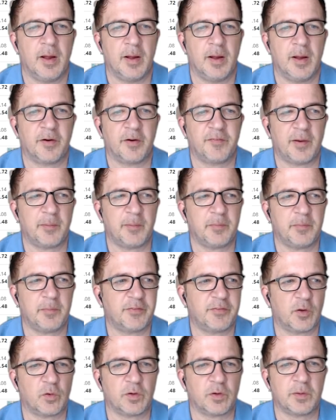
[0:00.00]
But if I'm
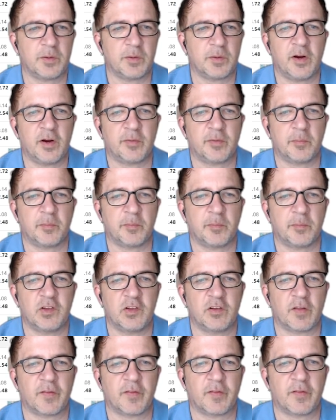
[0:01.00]
left to only mine some of these other